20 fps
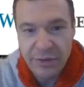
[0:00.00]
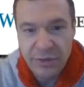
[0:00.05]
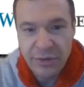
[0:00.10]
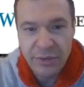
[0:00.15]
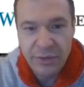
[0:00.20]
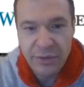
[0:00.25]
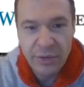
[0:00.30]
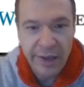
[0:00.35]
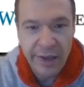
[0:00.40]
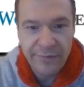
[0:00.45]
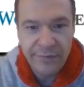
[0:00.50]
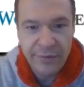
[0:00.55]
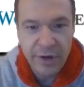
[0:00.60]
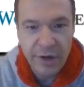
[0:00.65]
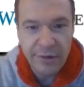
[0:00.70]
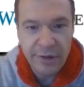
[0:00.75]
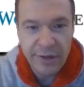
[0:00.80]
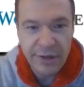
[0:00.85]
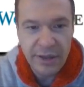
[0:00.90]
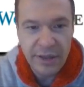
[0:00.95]
have
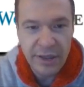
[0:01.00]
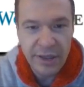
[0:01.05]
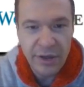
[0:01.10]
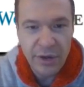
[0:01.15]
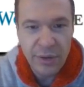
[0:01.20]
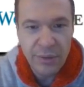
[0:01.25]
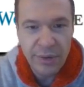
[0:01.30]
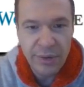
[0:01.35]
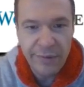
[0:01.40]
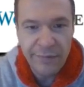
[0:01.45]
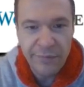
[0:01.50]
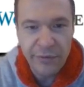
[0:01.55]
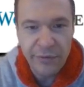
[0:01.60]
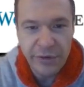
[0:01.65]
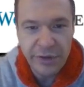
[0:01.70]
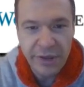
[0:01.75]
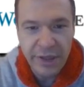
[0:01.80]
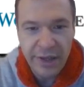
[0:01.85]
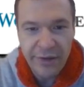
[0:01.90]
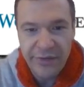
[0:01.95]
currently only
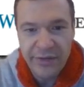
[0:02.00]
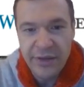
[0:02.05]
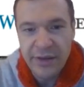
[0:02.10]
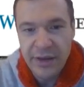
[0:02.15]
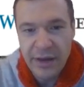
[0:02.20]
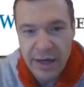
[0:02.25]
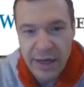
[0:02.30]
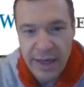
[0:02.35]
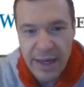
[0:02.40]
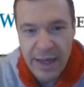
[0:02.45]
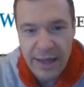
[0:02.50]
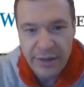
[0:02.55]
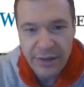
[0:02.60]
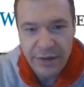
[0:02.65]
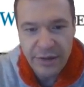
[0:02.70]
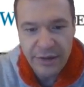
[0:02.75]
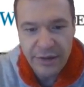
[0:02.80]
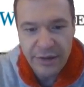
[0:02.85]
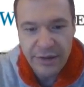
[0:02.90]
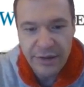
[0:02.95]
for testing, I
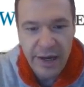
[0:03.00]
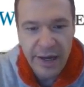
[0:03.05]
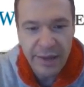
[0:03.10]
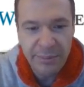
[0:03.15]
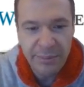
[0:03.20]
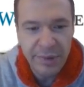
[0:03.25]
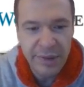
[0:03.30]
entered the I P